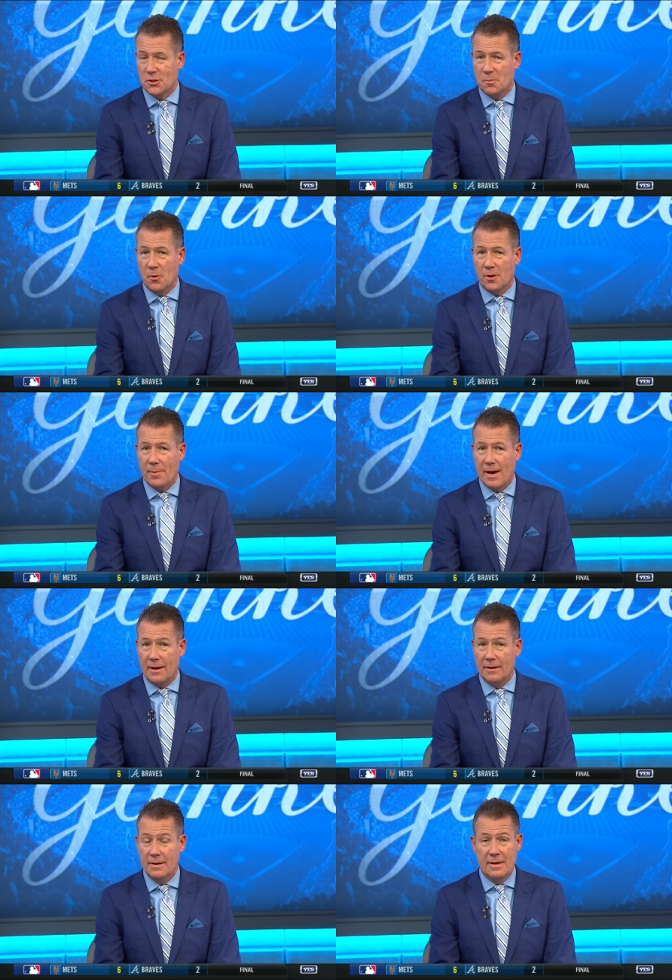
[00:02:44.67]
spoke about
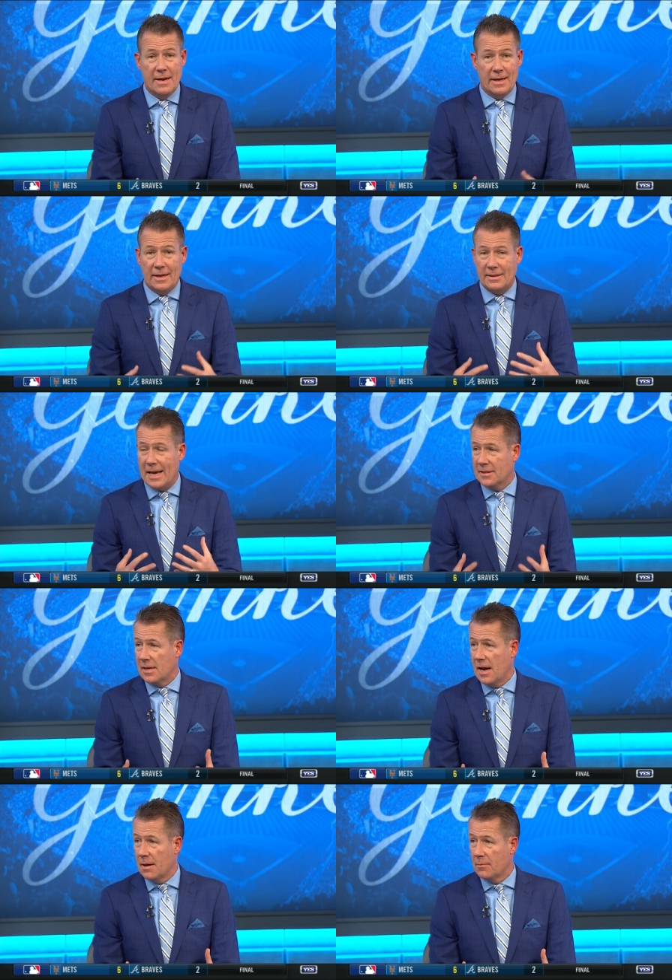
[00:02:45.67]
it, and at that
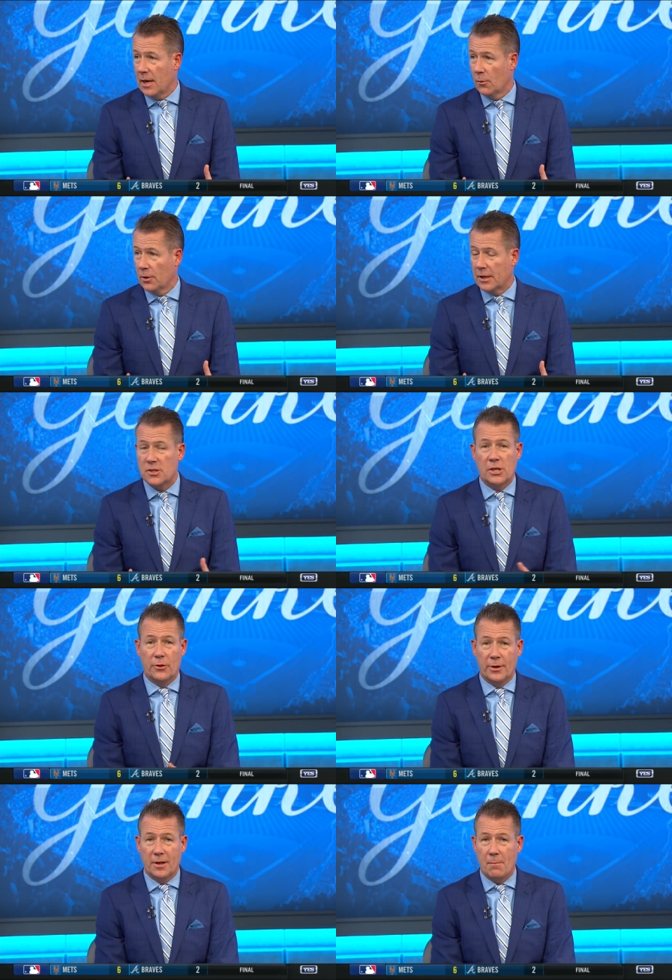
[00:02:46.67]
time they were
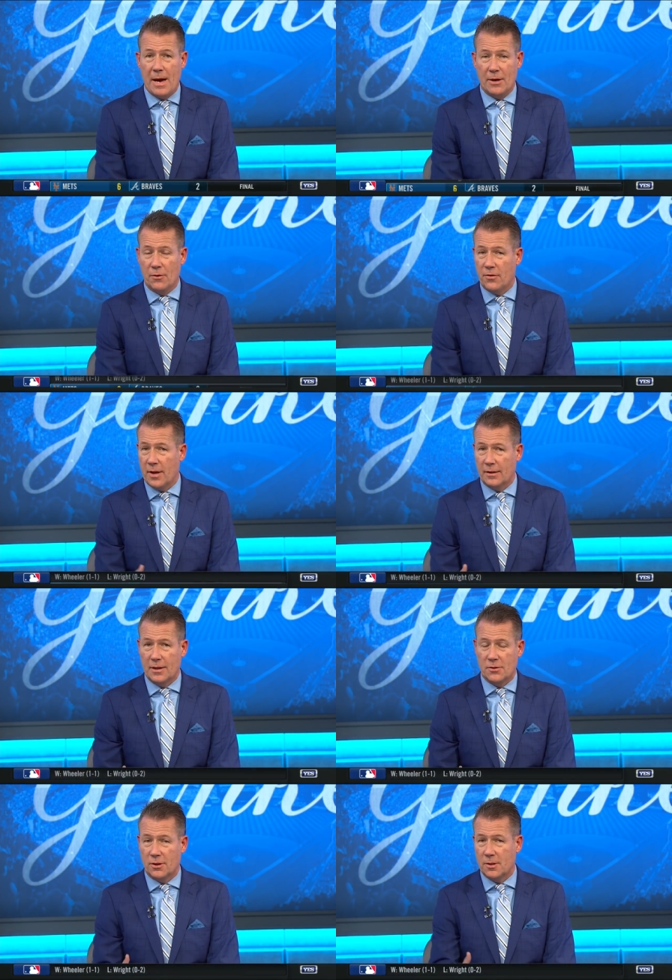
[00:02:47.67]
considering it a minor thing.
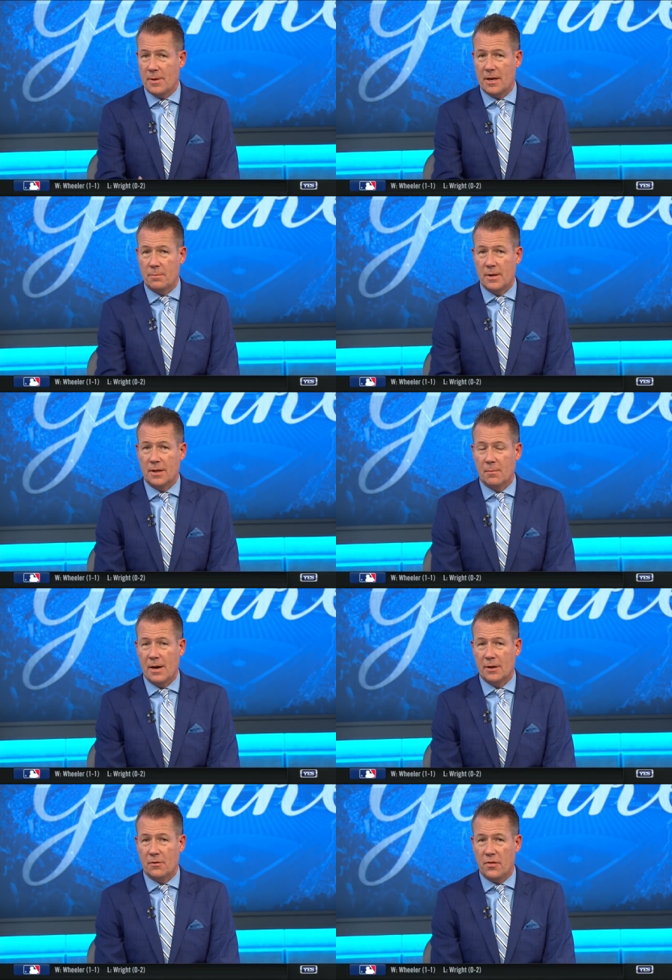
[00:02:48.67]
They talked about it being a
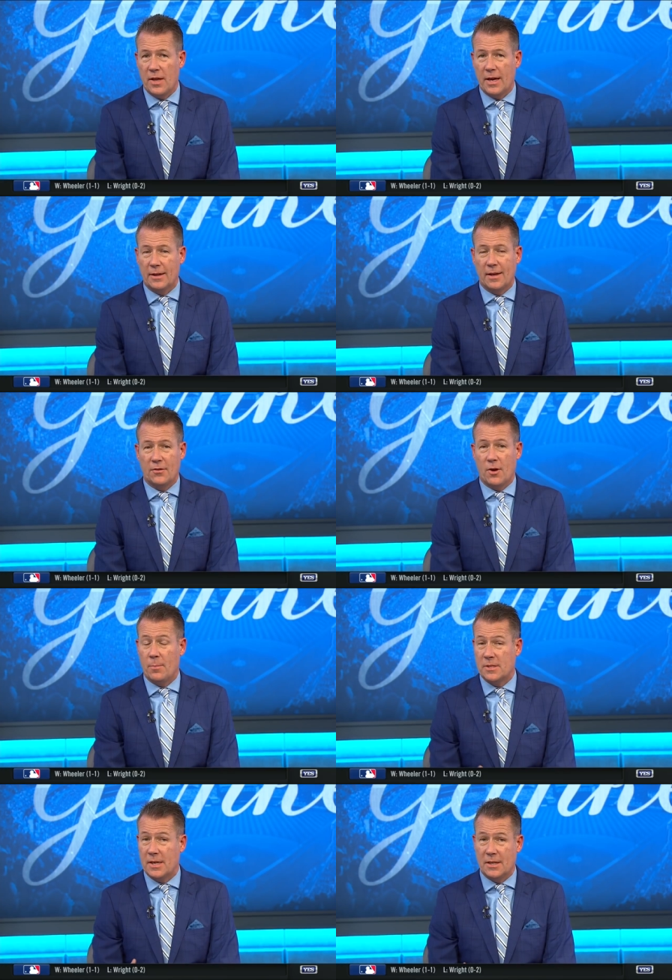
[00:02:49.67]
minor thing, and they thought
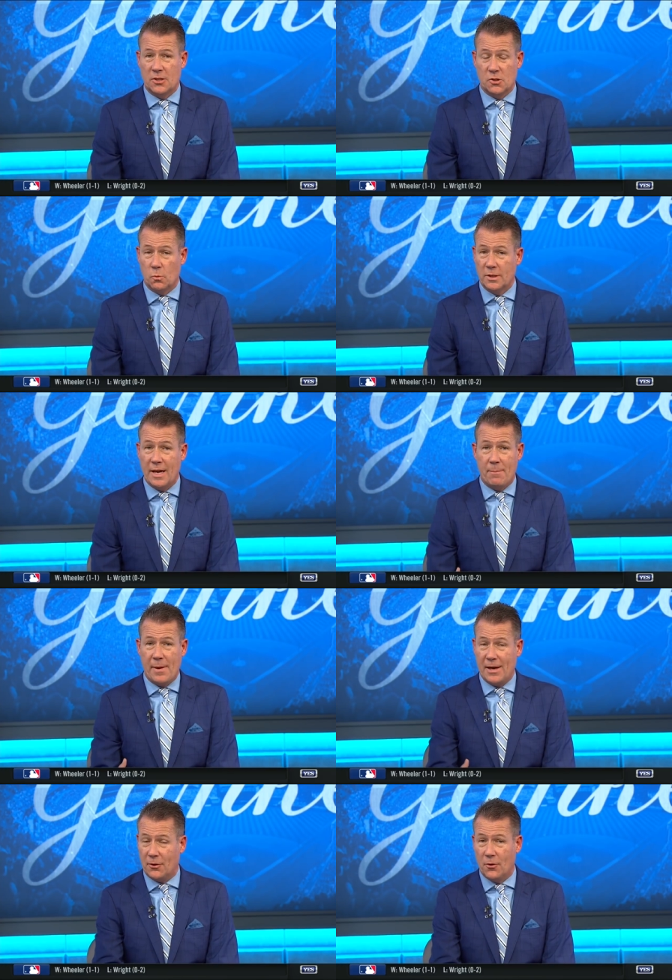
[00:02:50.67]
Betances would get
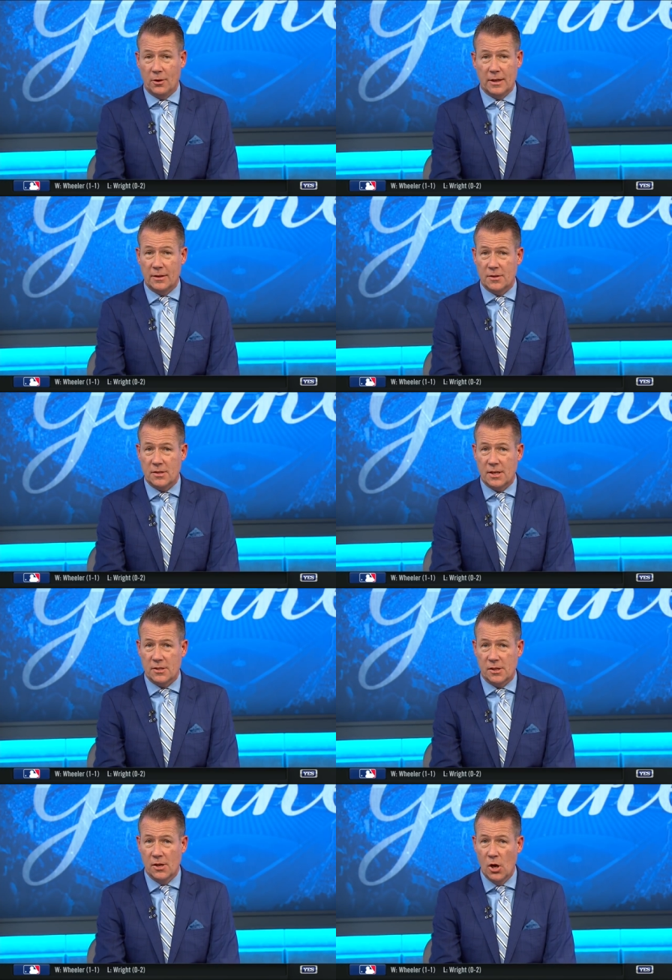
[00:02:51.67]
back early in the
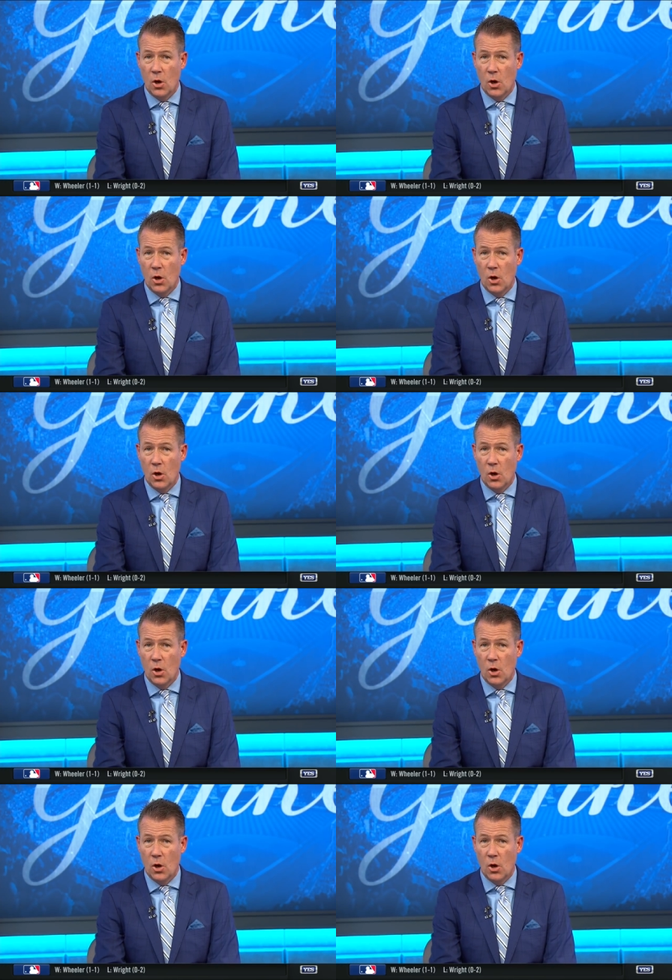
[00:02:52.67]
season.